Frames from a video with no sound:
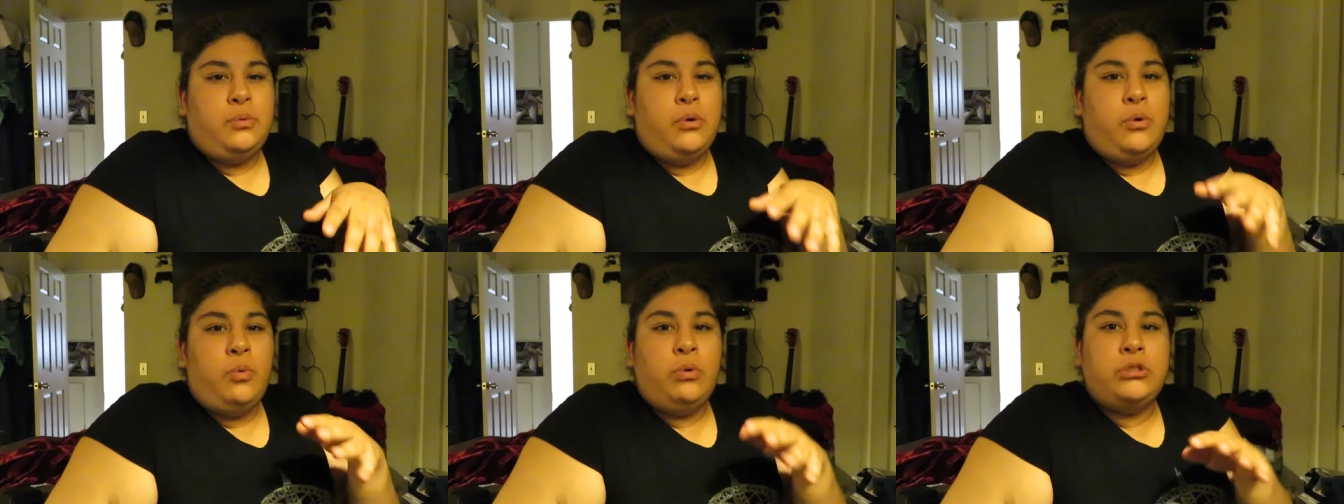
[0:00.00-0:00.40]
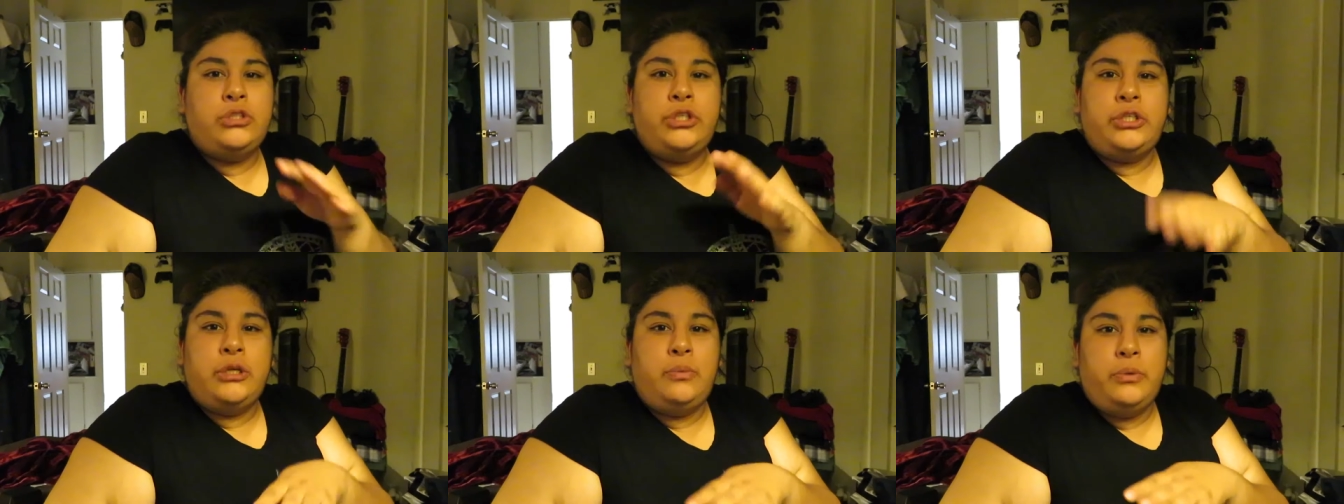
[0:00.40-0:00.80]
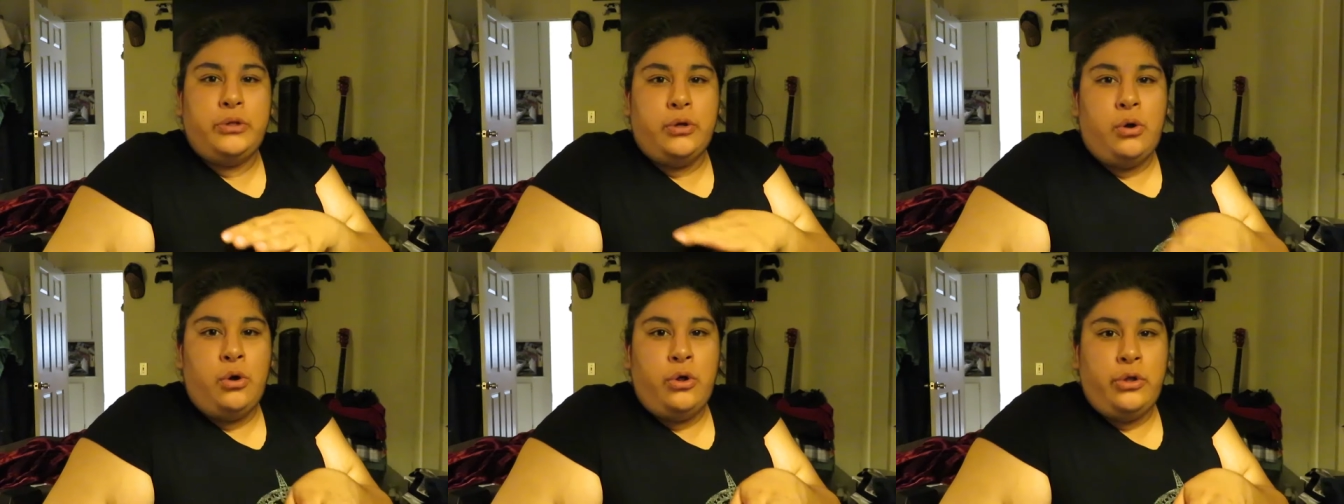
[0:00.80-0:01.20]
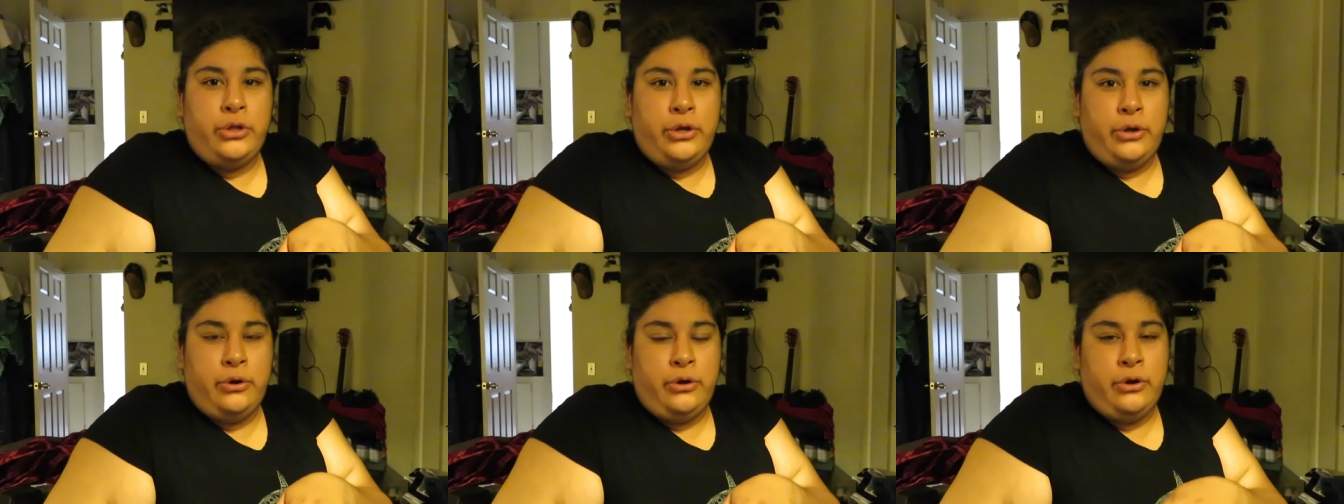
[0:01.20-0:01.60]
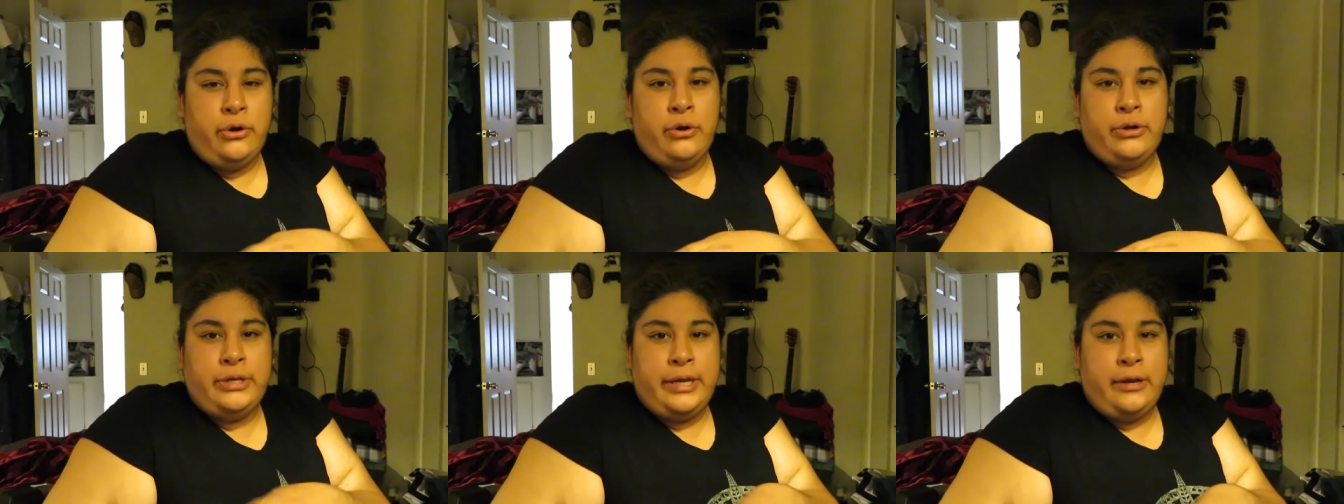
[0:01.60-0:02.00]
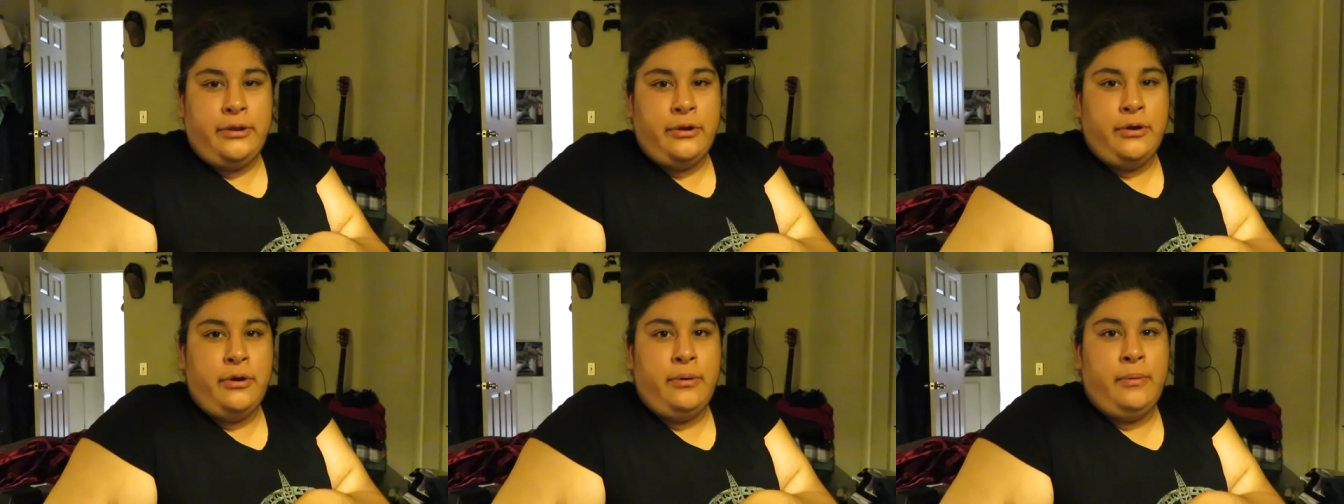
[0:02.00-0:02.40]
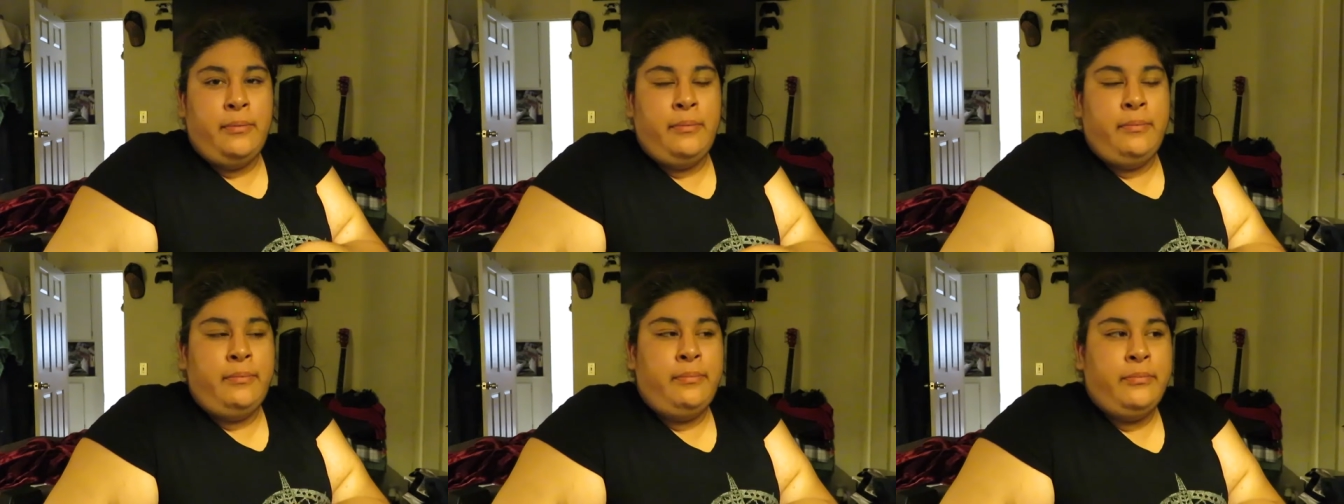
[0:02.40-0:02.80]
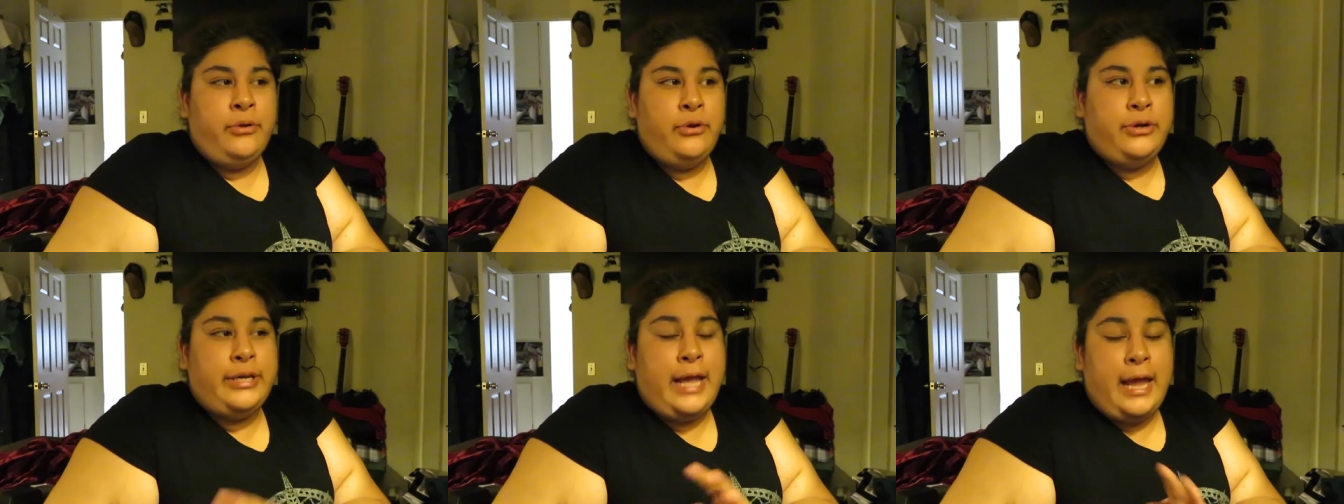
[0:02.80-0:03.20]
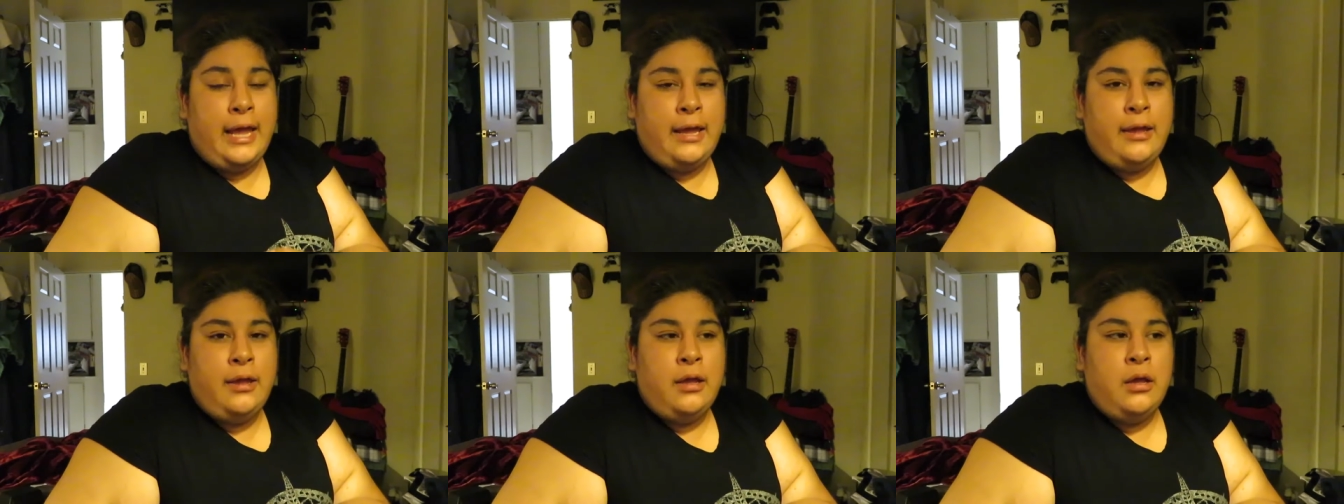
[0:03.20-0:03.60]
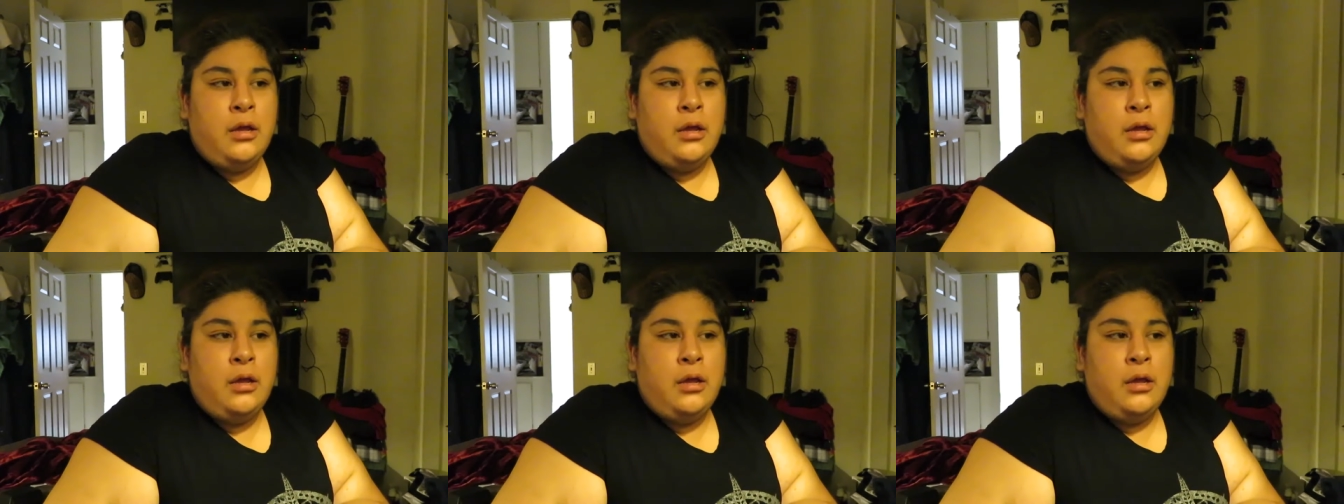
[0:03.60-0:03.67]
well, once you're done with all your day